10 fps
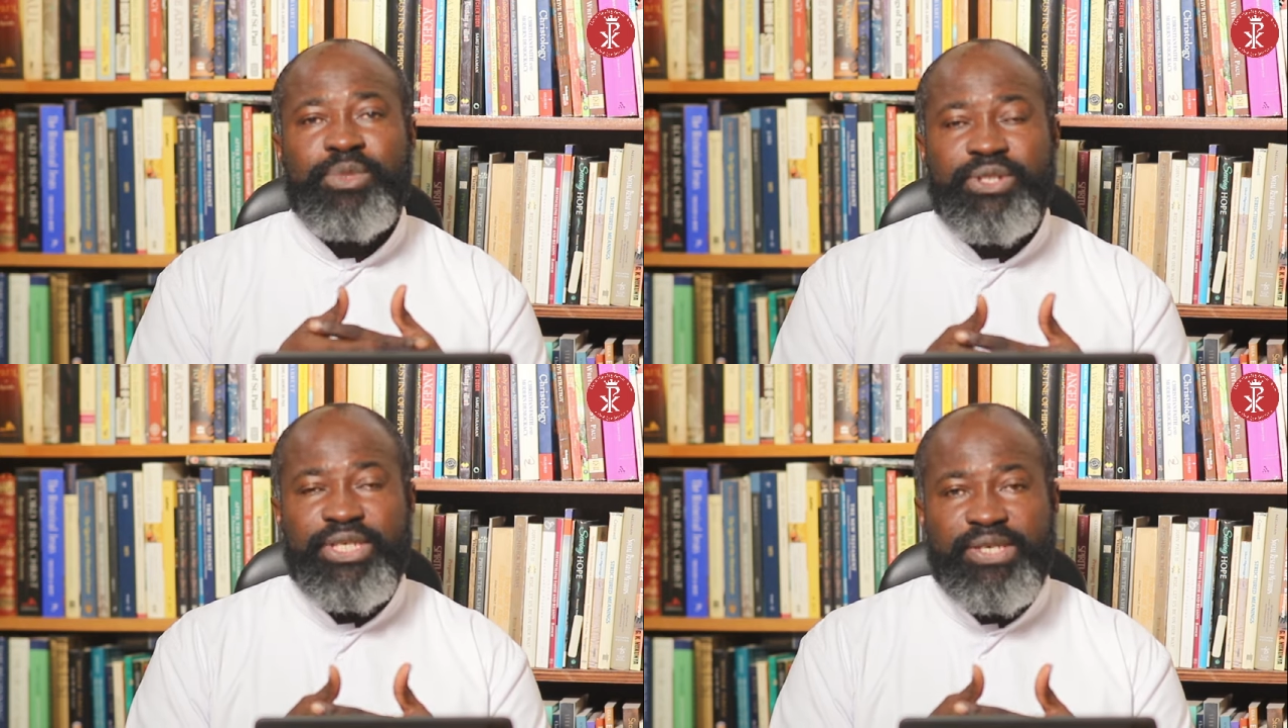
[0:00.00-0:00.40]

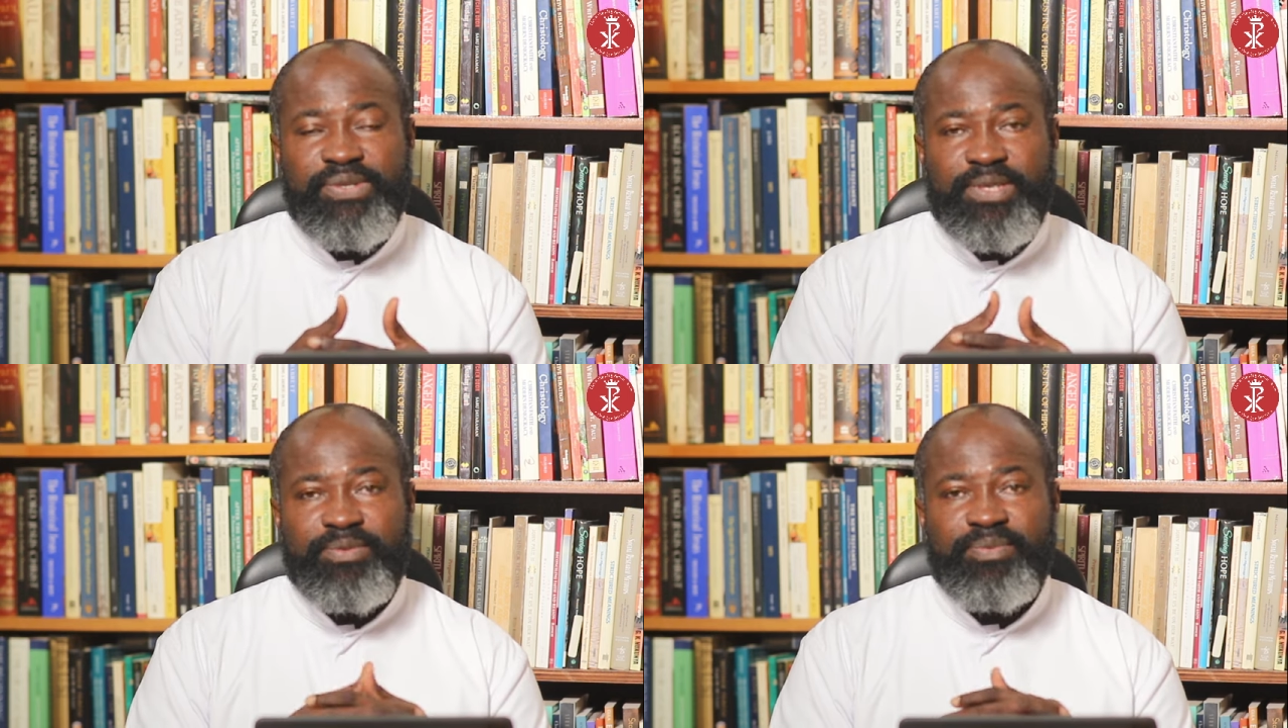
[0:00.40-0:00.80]

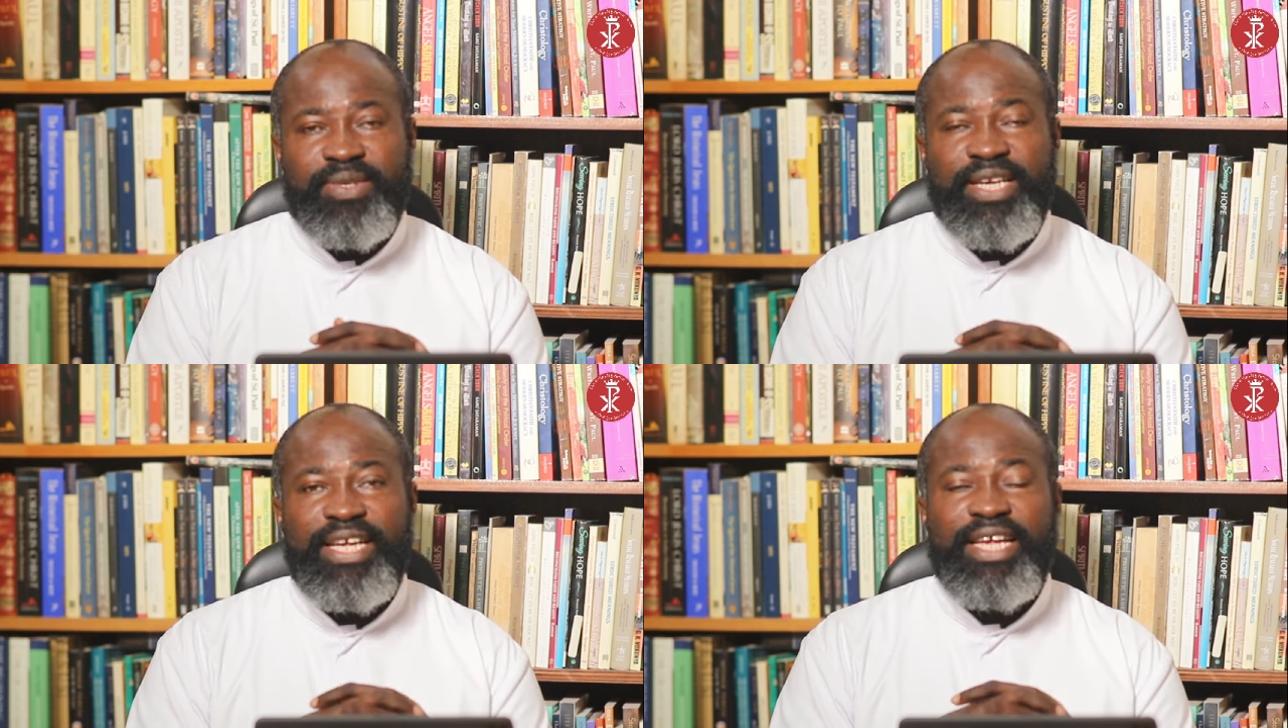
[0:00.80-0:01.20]
burdensome,
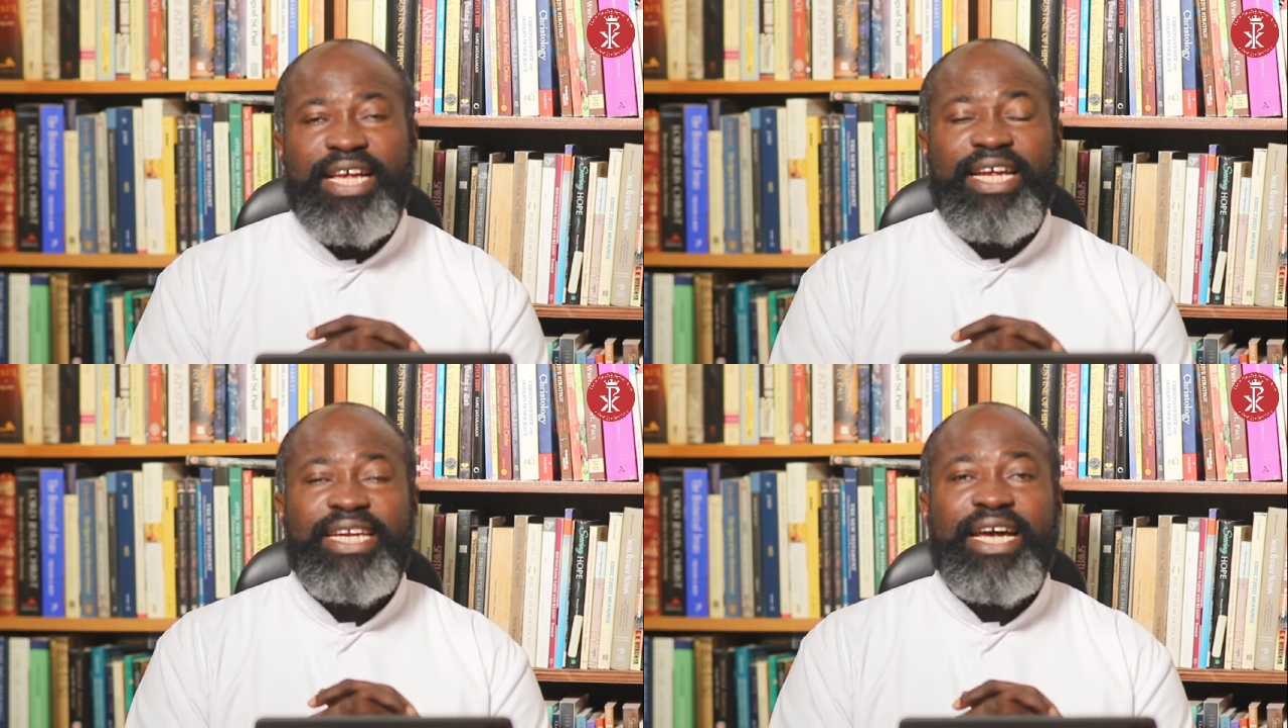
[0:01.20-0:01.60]

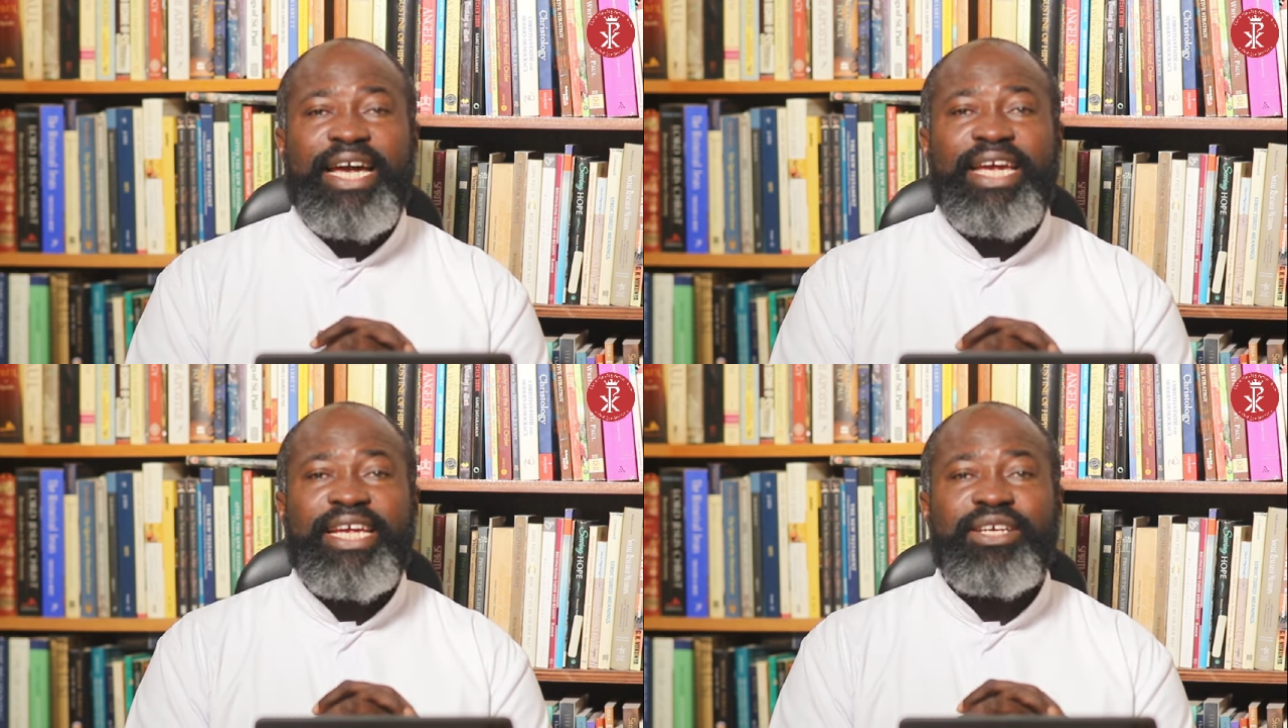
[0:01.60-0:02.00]
and
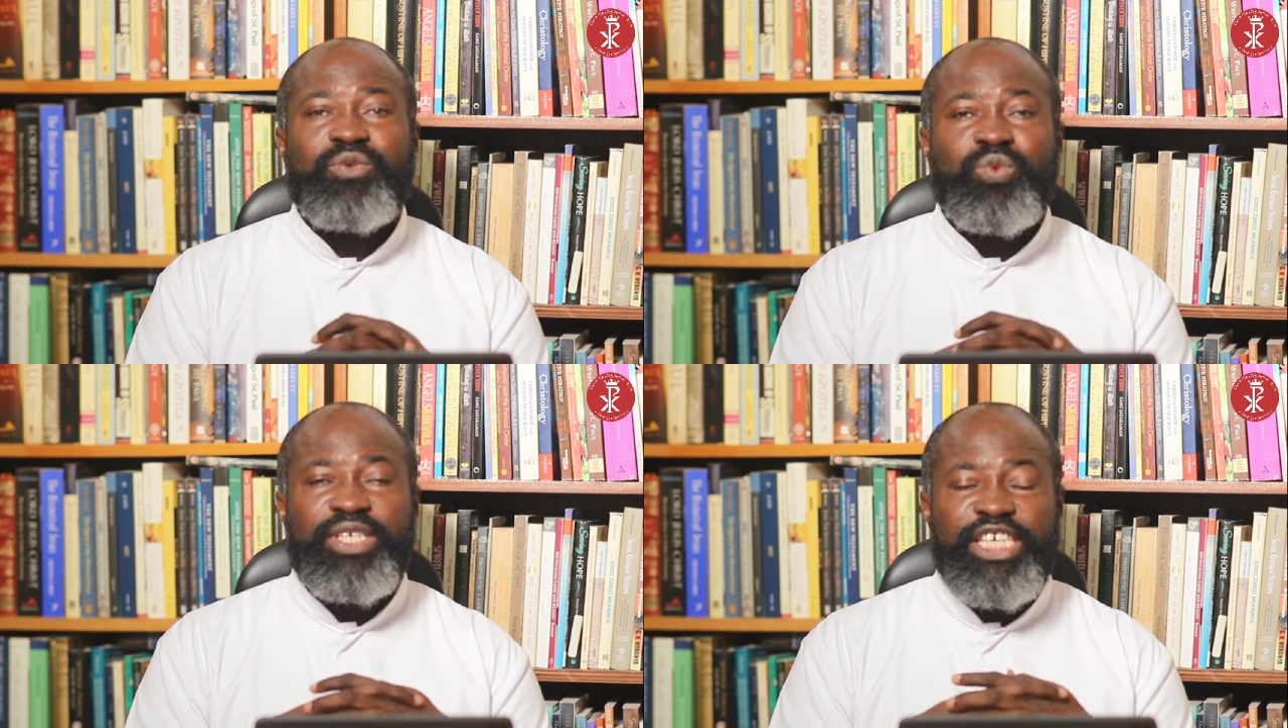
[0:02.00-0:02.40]
I will